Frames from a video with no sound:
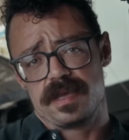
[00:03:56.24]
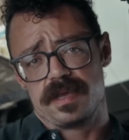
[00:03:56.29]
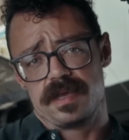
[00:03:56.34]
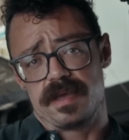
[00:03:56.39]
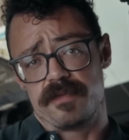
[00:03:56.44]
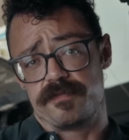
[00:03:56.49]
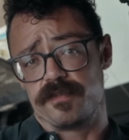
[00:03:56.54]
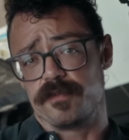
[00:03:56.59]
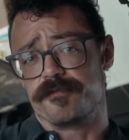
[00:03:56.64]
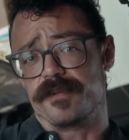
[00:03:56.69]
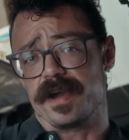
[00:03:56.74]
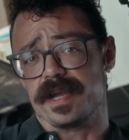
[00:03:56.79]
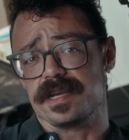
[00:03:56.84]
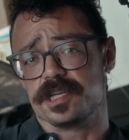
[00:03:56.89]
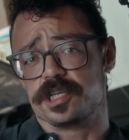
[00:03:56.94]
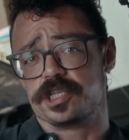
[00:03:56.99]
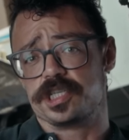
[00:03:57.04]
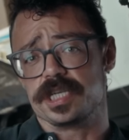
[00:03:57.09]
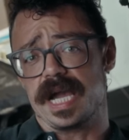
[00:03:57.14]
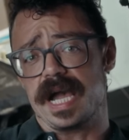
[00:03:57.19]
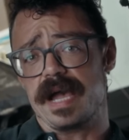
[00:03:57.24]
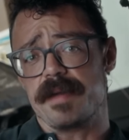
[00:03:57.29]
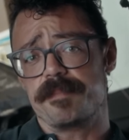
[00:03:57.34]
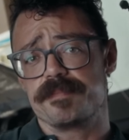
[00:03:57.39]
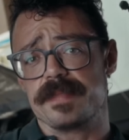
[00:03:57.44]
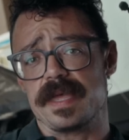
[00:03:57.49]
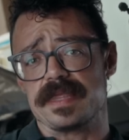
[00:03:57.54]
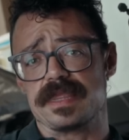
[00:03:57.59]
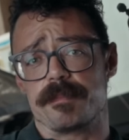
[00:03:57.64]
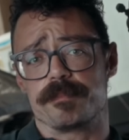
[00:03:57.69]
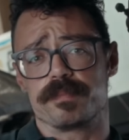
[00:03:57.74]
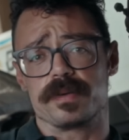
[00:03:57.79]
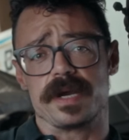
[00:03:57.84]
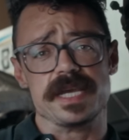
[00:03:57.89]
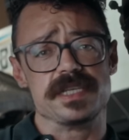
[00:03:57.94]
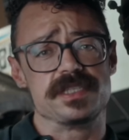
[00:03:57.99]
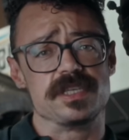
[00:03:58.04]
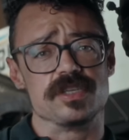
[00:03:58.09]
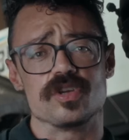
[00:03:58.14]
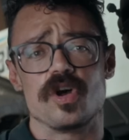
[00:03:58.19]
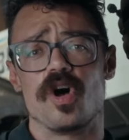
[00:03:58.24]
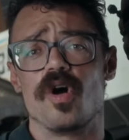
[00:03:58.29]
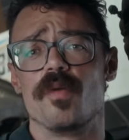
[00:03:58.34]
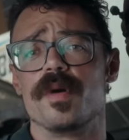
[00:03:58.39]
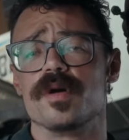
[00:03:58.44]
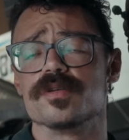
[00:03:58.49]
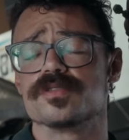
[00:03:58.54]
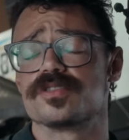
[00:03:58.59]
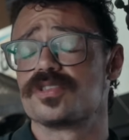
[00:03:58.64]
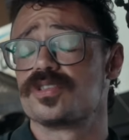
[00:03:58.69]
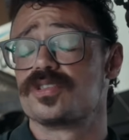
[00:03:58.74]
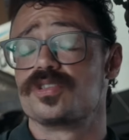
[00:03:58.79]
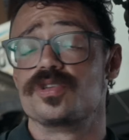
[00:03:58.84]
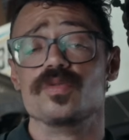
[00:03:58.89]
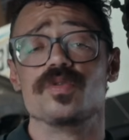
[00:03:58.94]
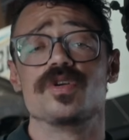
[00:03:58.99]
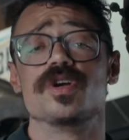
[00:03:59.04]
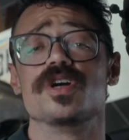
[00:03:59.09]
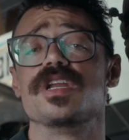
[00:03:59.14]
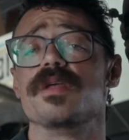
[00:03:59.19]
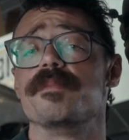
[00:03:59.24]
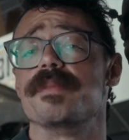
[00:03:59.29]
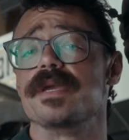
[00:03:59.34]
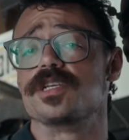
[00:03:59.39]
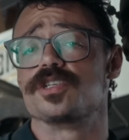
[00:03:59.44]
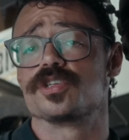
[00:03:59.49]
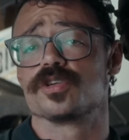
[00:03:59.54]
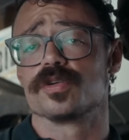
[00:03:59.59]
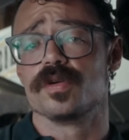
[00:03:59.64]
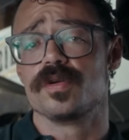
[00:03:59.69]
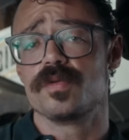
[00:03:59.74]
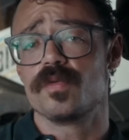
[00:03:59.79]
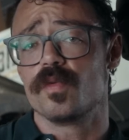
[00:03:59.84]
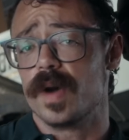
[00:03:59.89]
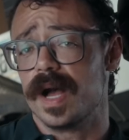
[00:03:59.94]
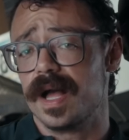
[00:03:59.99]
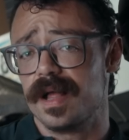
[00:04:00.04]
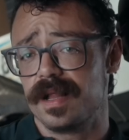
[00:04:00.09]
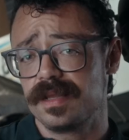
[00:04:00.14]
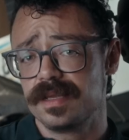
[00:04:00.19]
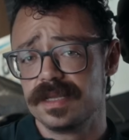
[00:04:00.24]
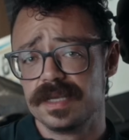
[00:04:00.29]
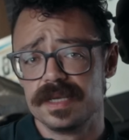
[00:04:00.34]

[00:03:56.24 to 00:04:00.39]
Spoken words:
If you find a shop that the price is almost too good to be true, well,